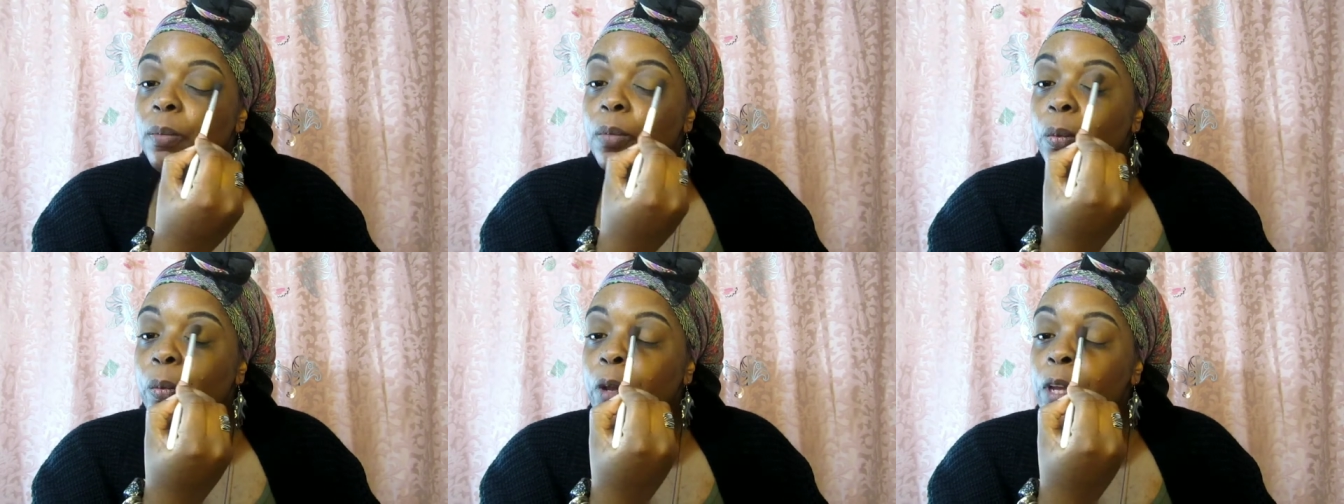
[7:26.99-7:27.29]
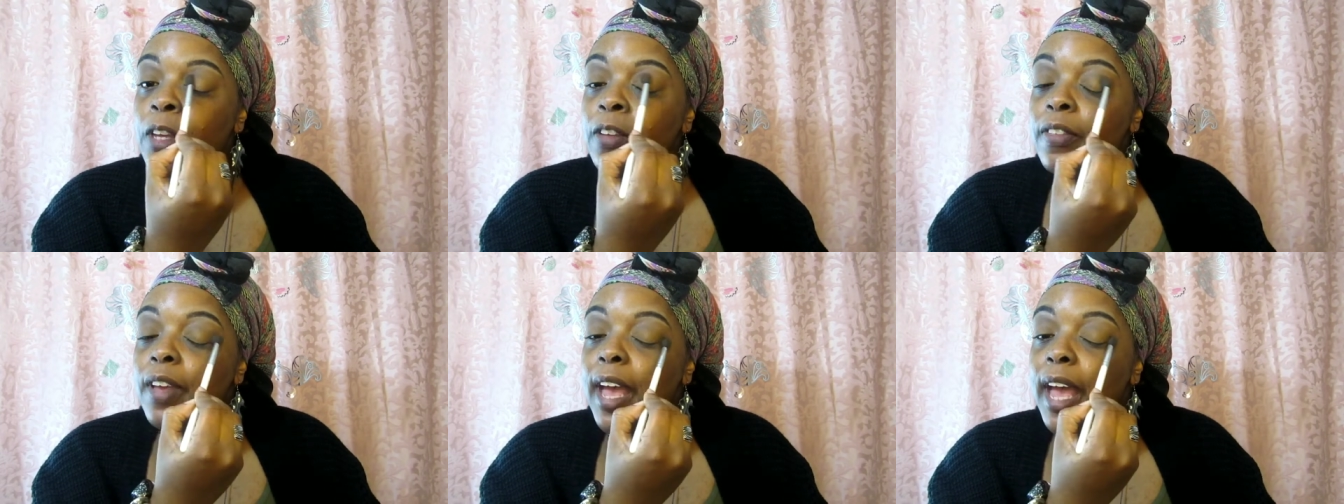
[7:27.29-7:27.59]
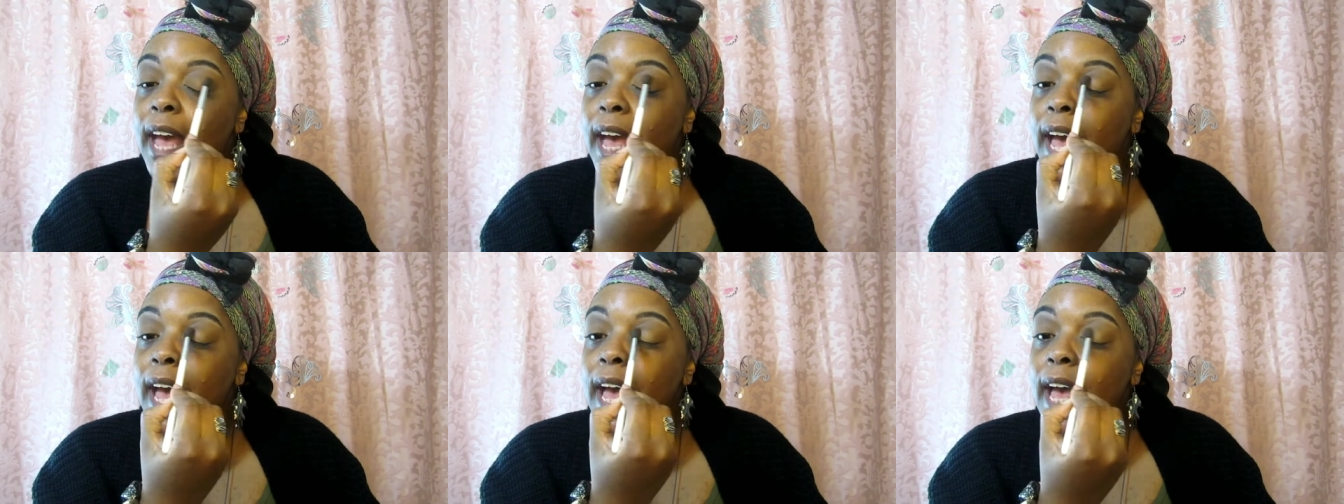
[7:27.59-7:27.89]
but we've
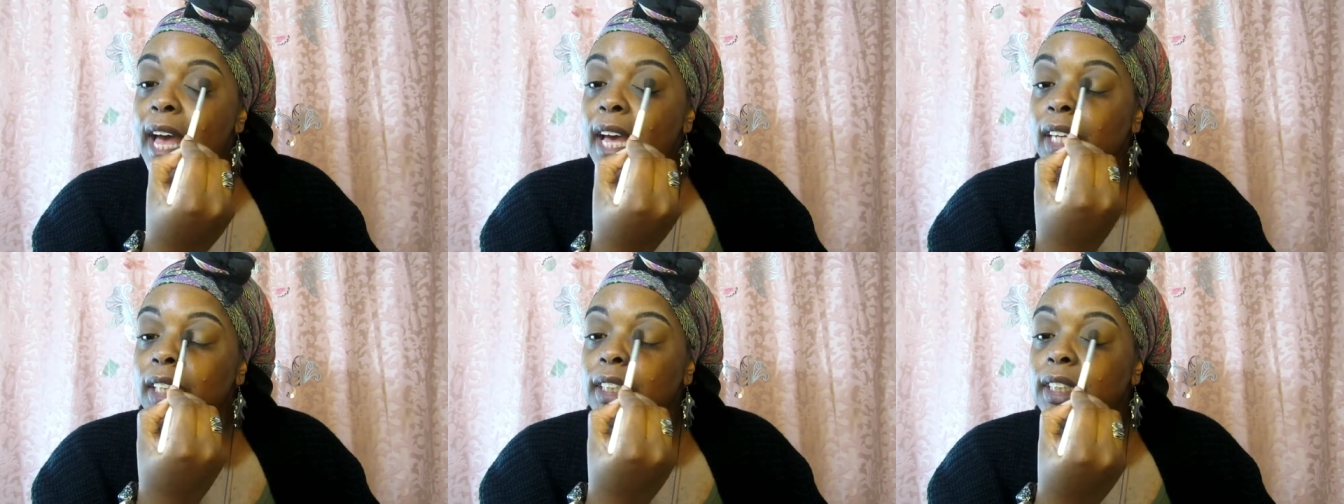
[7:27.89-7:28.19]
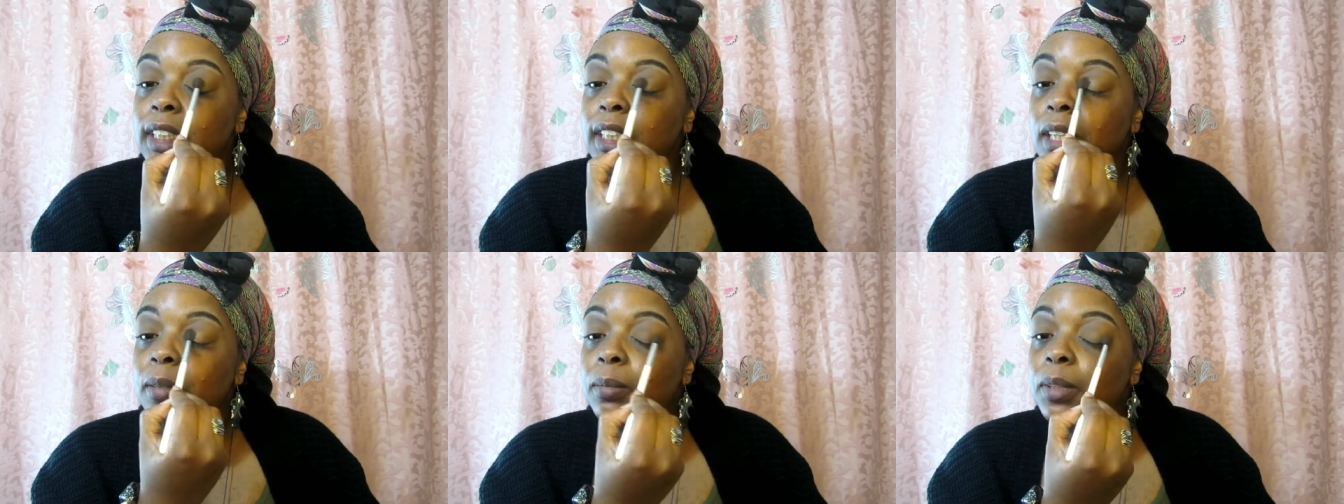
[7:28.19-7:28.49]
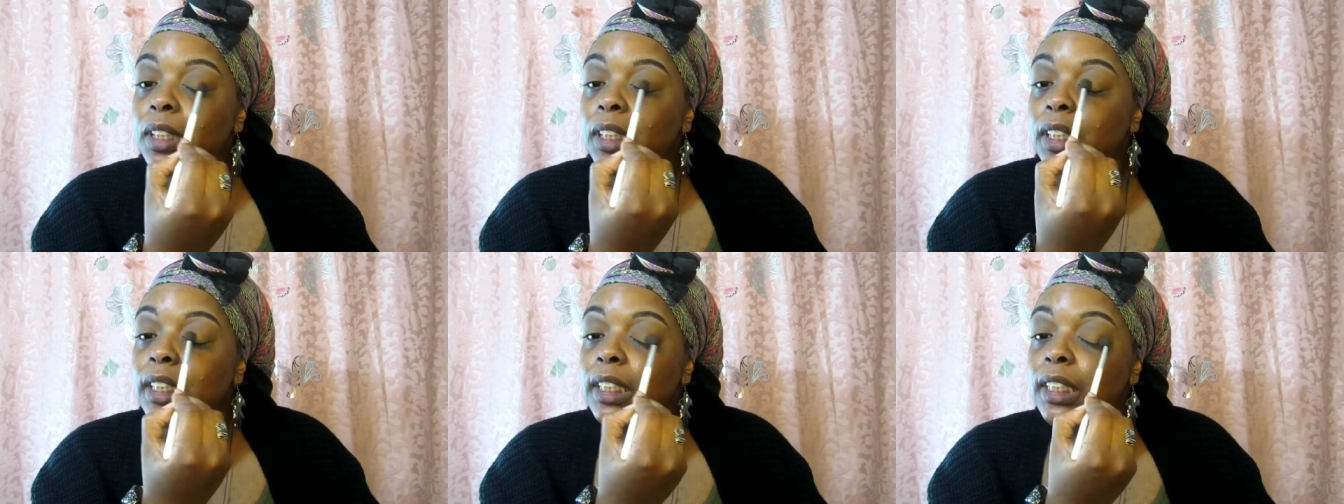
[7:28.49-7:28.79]
had
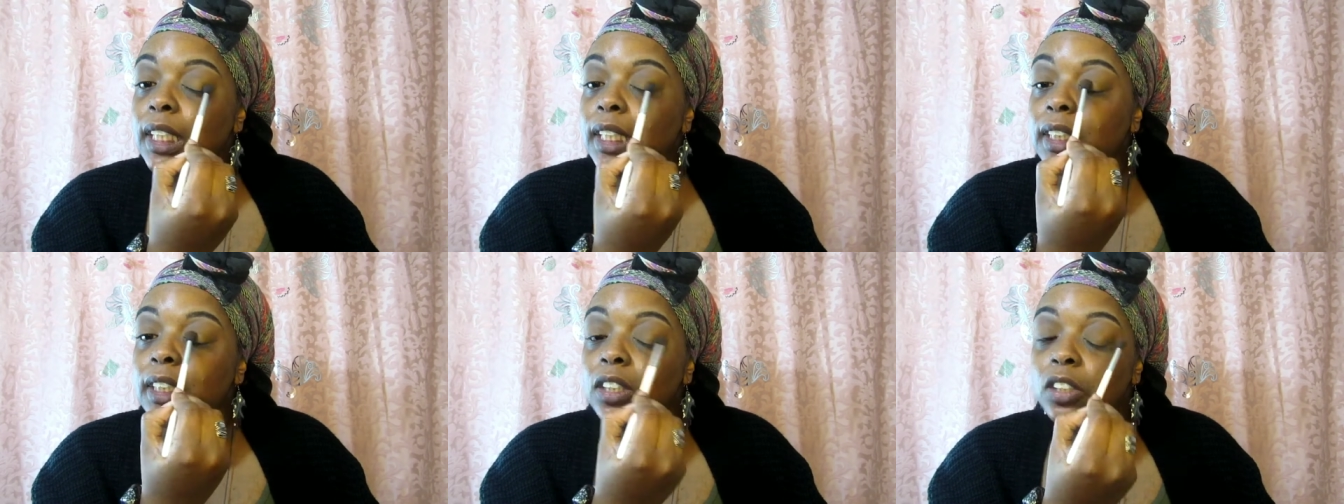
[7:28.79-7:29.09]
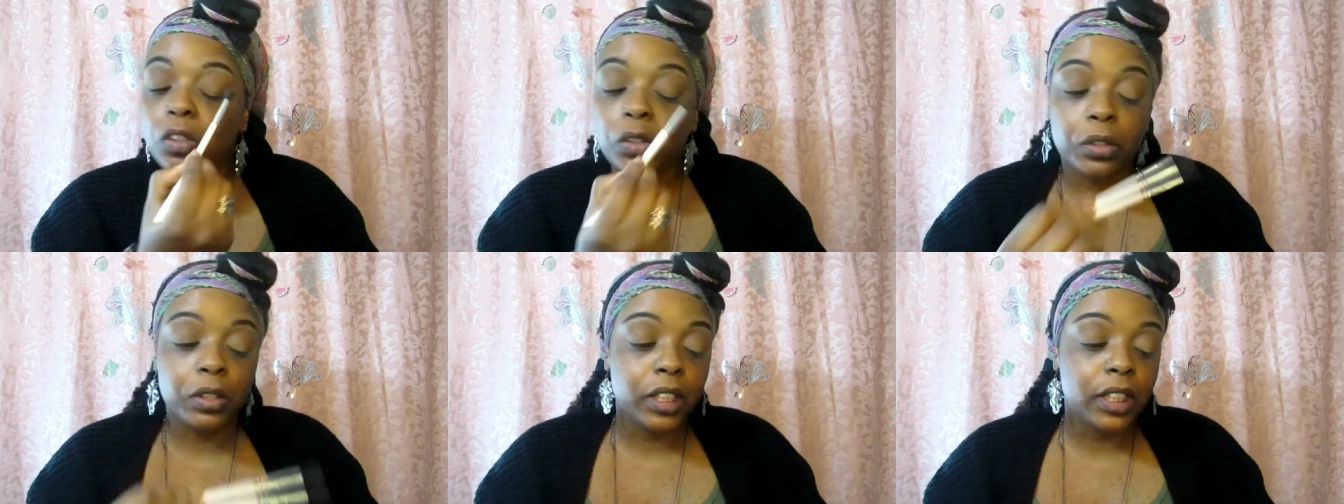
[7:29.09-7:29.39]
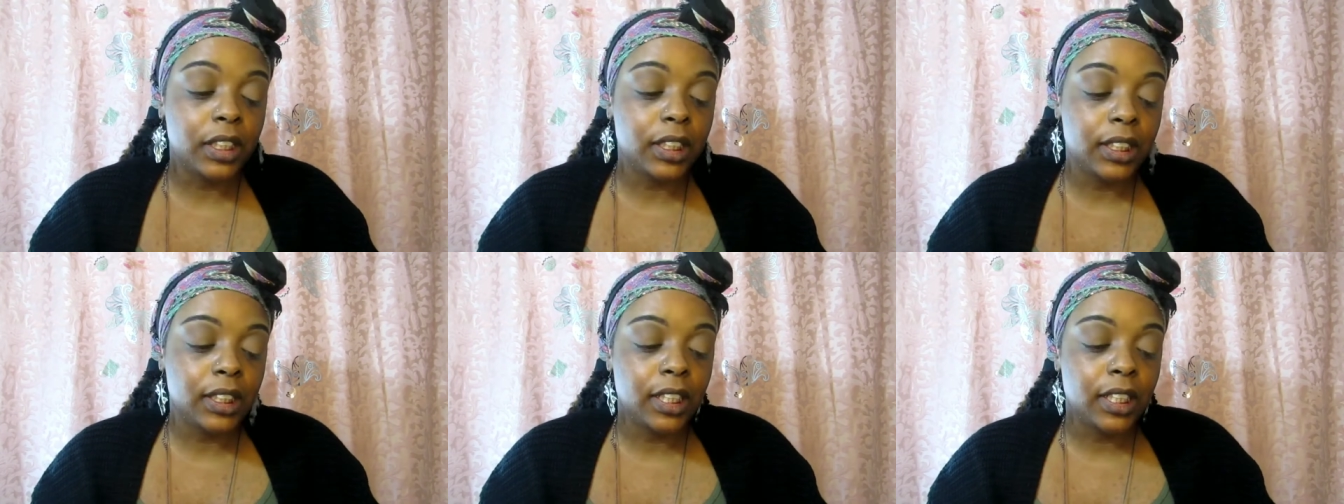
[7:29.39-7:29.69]
some success
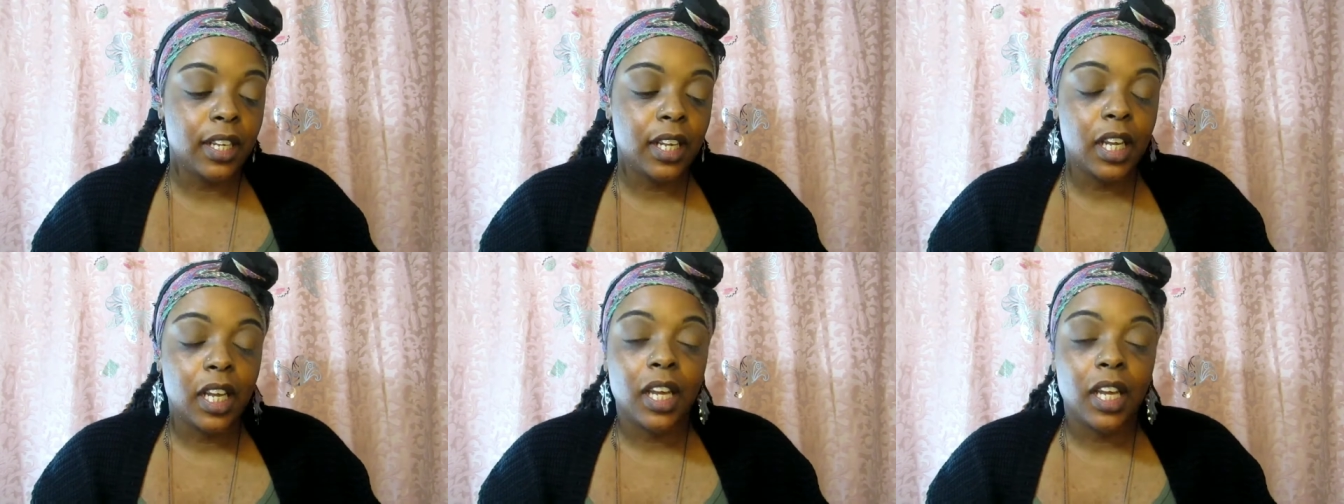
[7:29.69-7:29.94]
stories